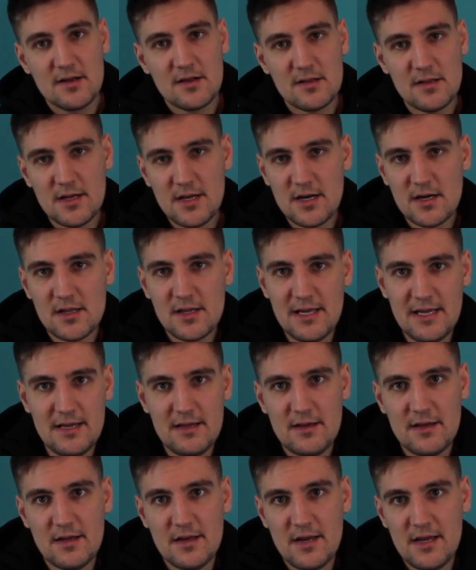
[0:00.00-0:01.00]

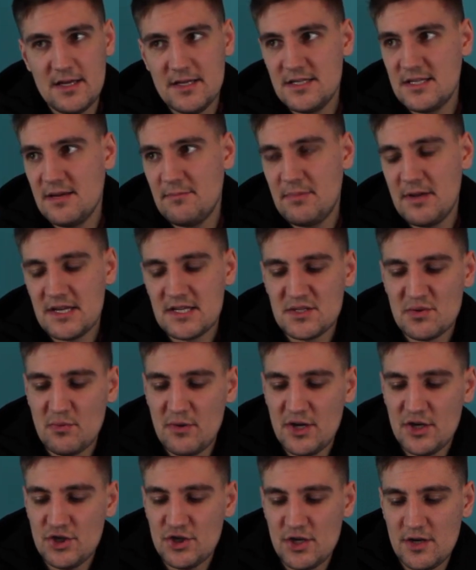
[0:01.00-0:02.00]
Clearly, it is a big
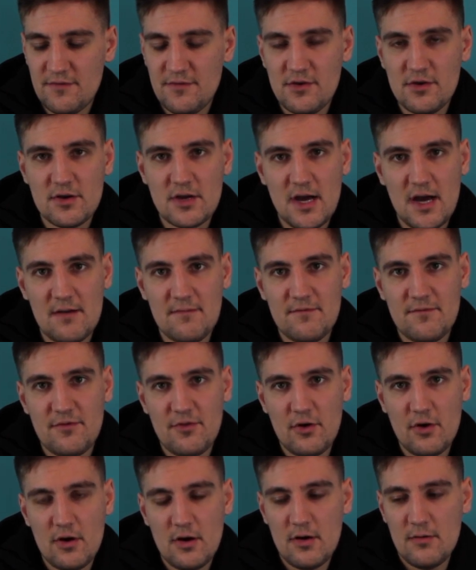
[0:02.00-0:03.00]
switch if you come
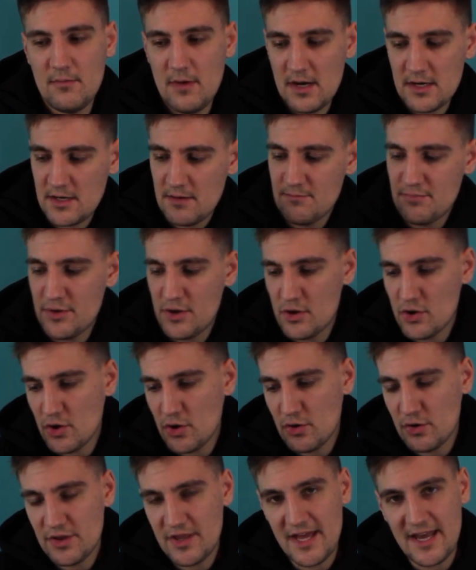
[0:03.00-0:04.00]
from a
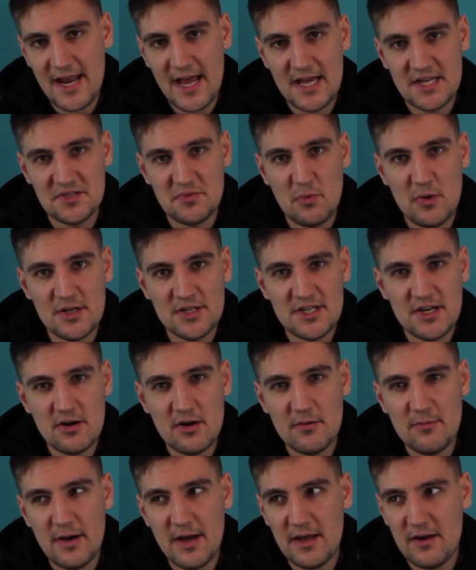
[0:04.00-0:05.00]
computer that has
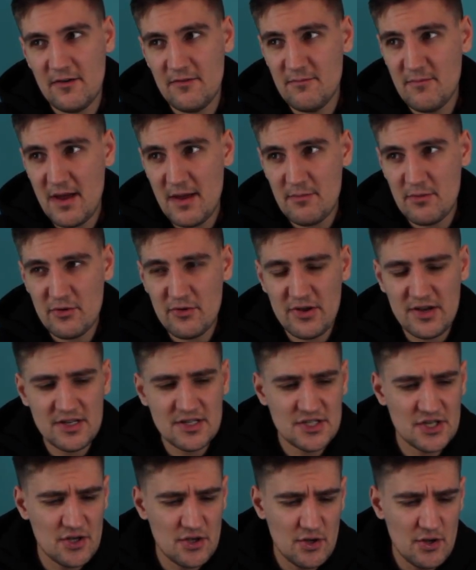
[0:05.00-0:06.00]
1TB of memory
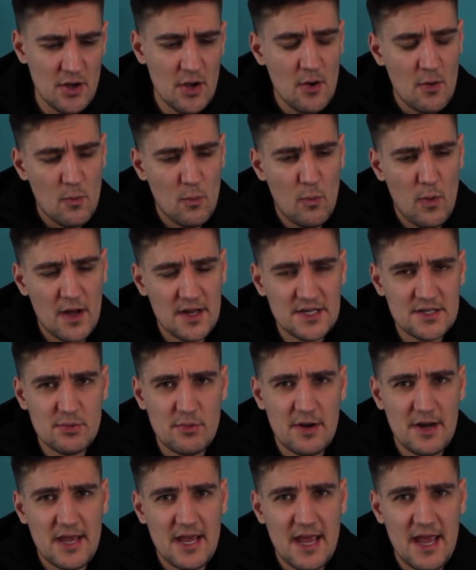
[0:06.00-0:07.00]
to
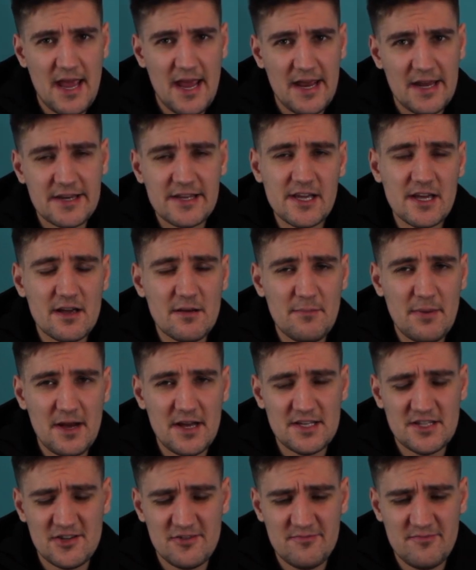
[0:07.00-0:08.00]

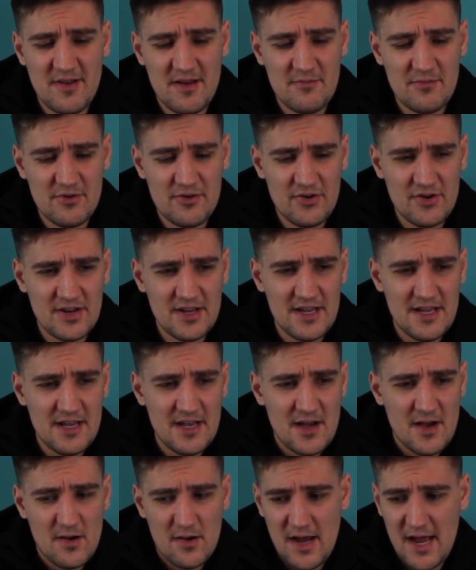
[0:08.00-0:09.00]
128GB of memory,
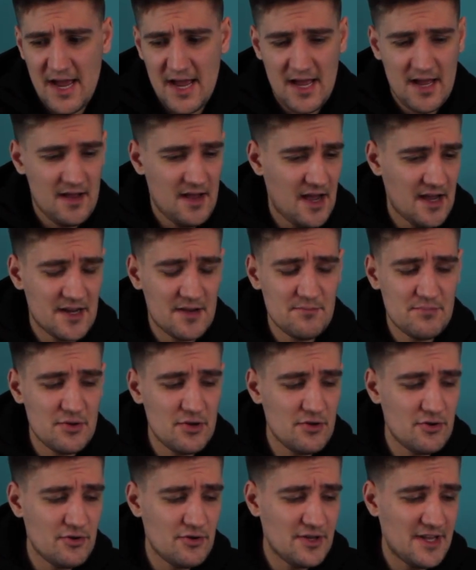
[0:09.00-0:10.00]
a
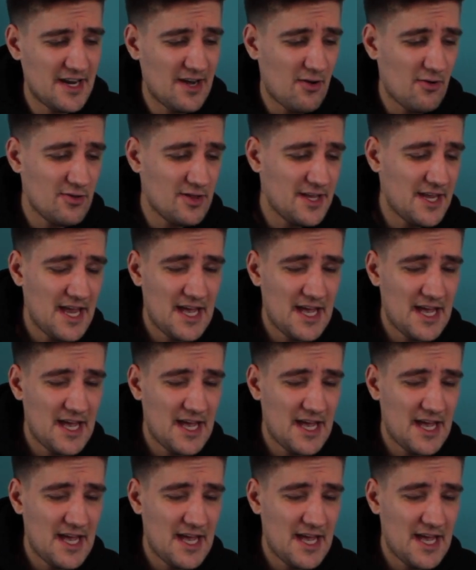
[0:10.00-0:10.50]
computer that only